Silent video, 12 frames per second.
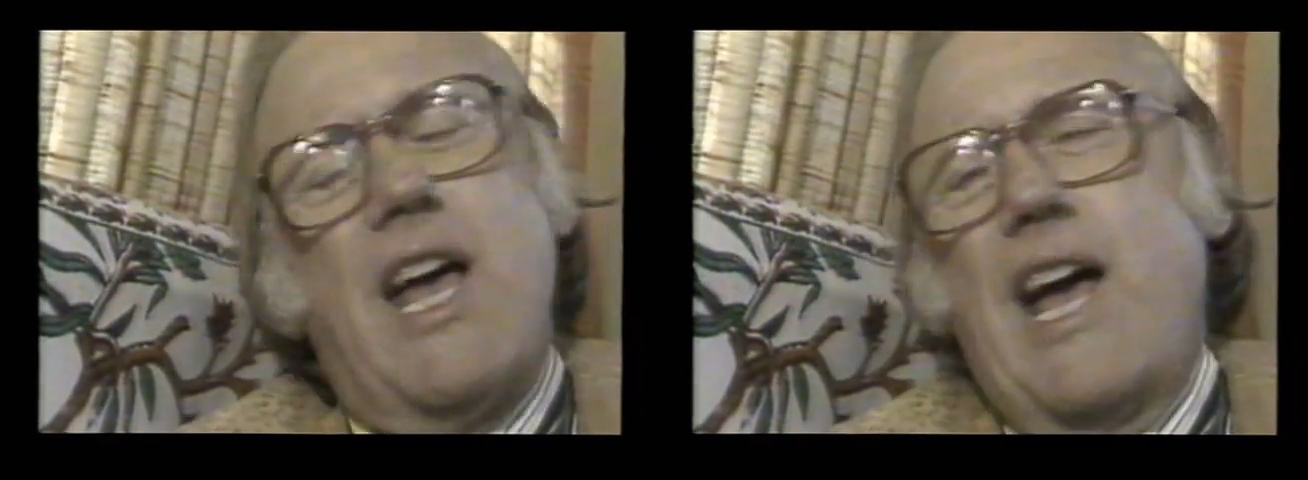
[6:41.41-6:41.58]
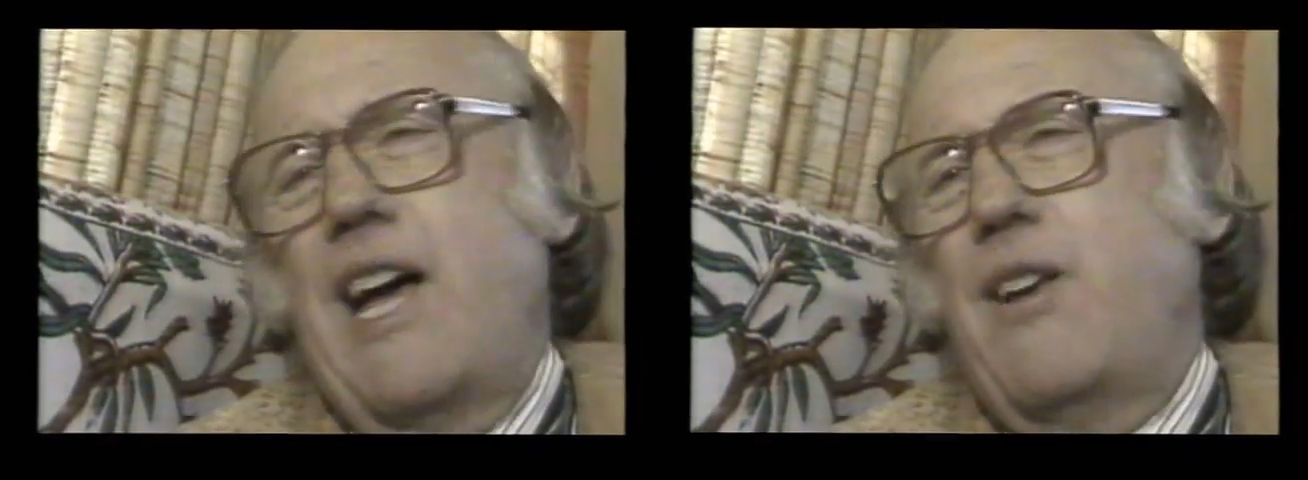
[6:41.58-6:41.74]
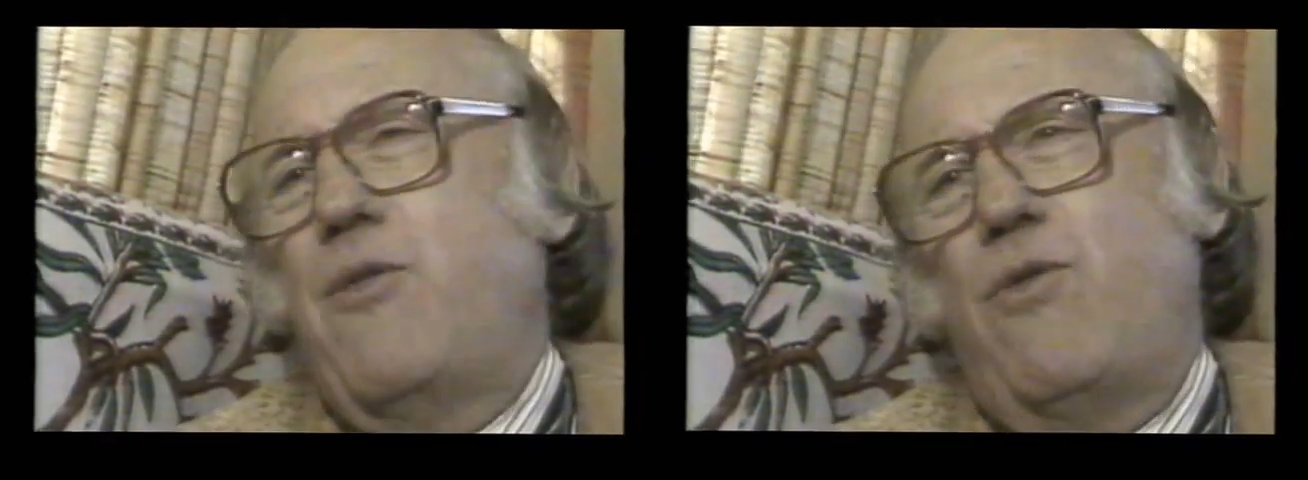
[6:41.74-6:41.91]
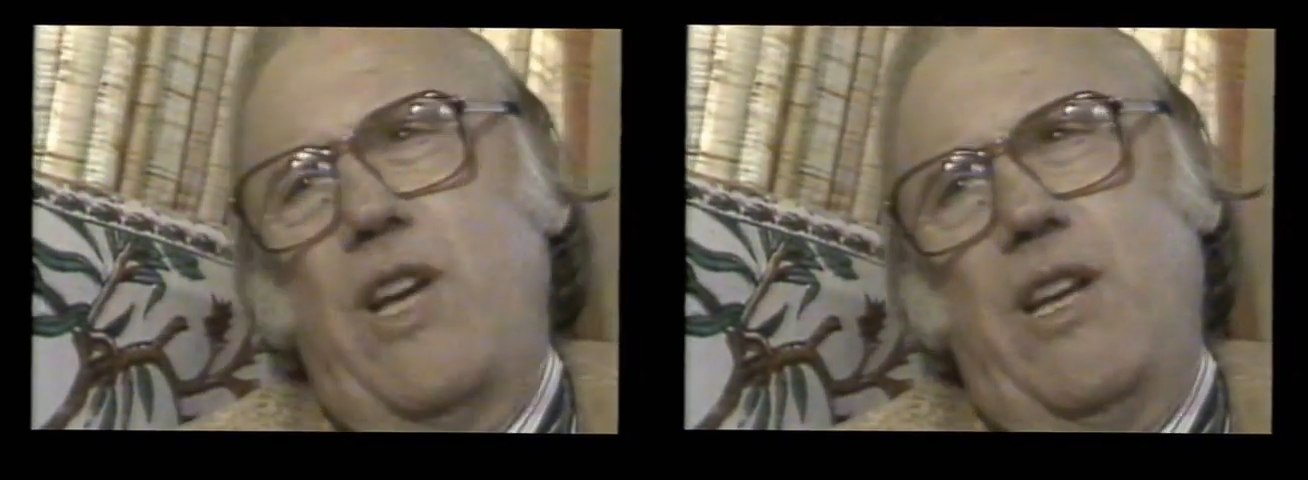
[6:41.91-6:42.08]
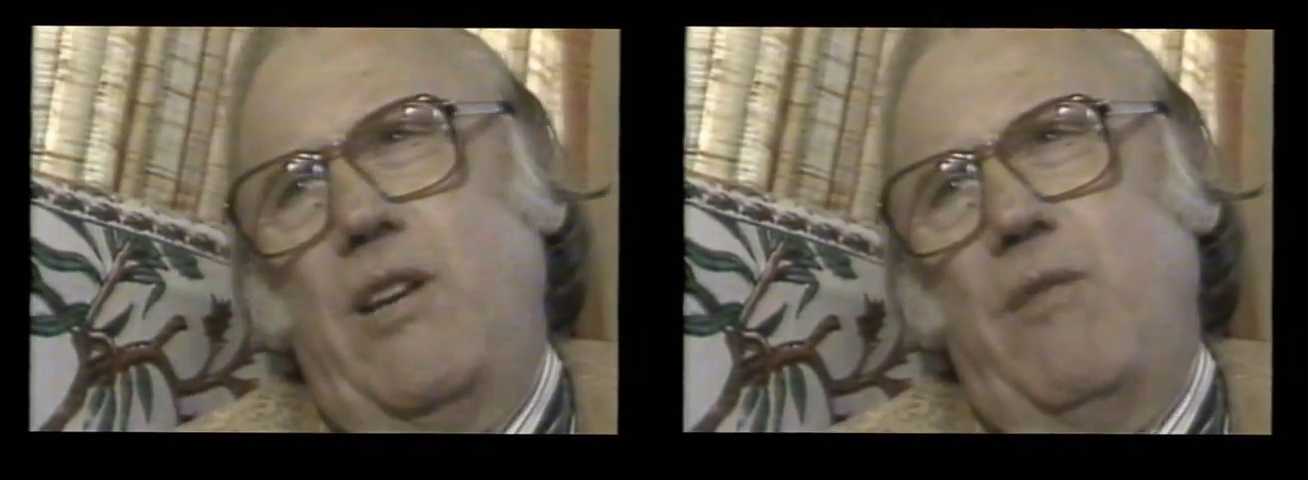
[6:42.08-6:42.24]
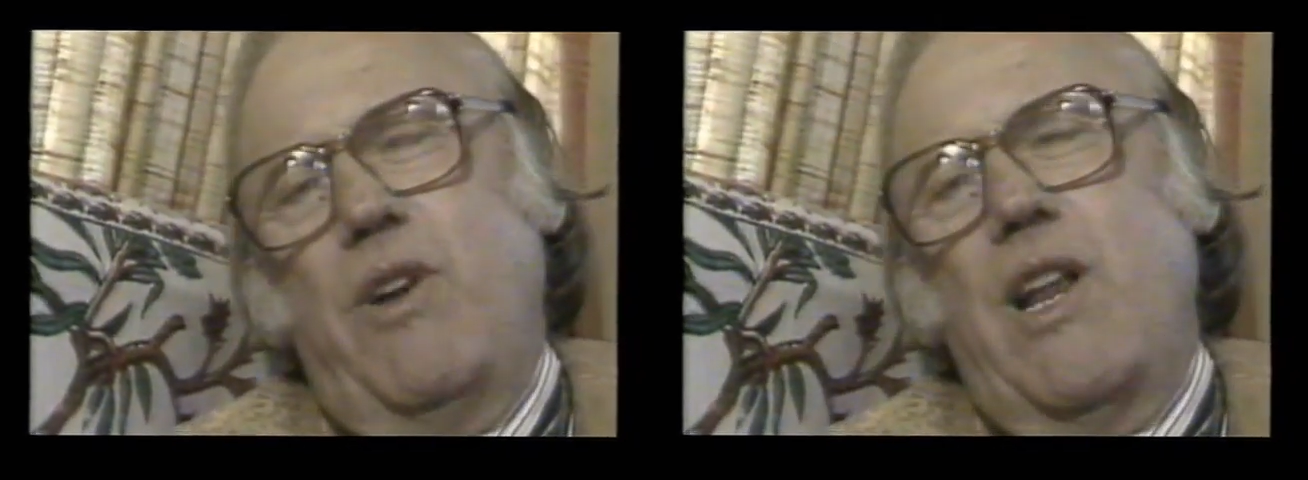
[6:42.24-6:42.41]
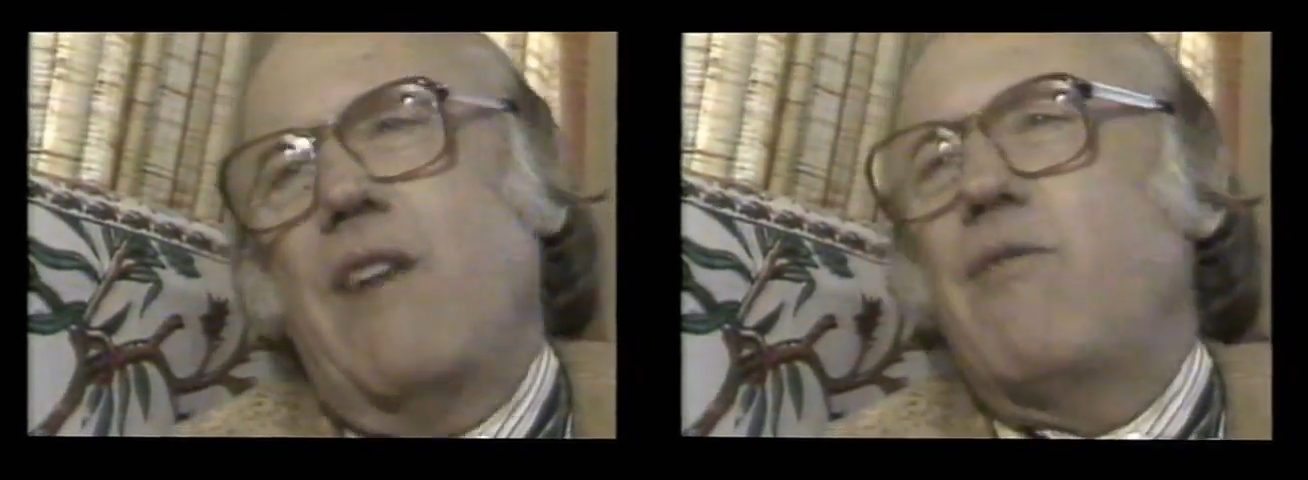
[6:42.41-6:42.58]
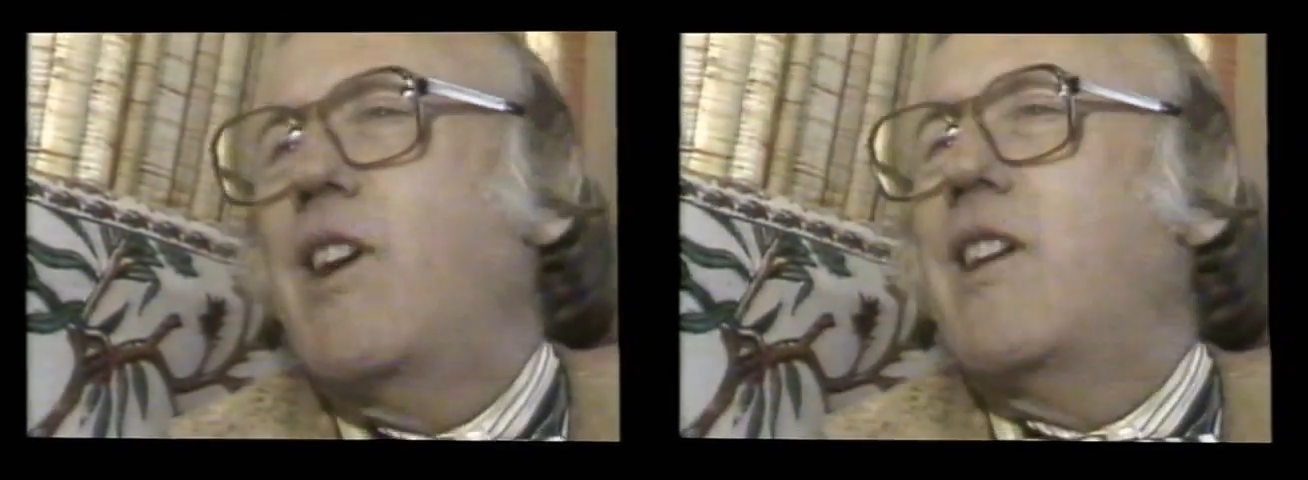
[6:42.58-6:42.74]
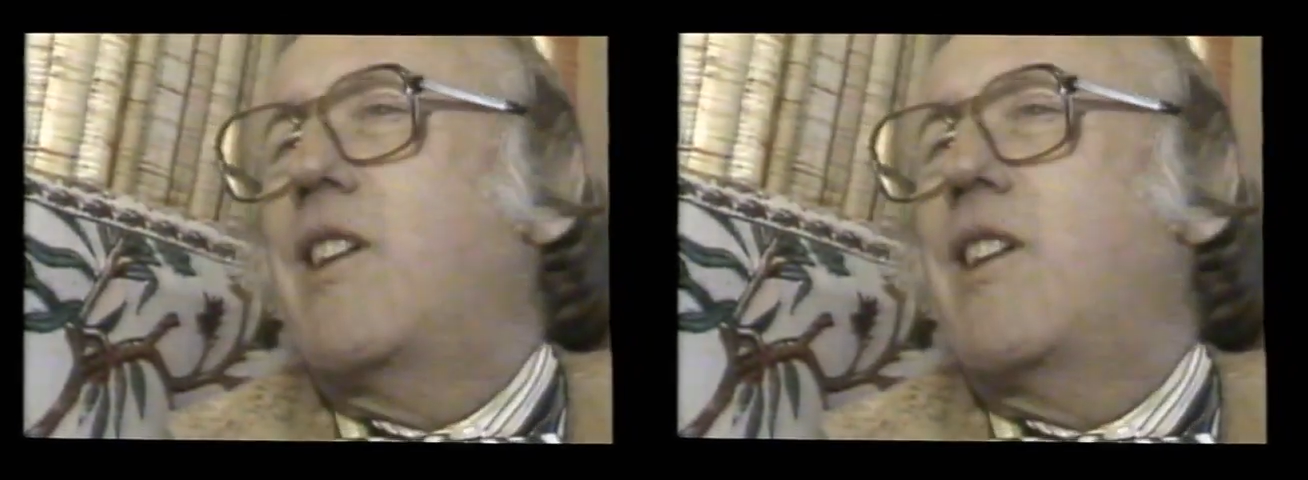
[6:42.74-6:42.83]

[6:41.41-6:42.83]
I dread it, but I've got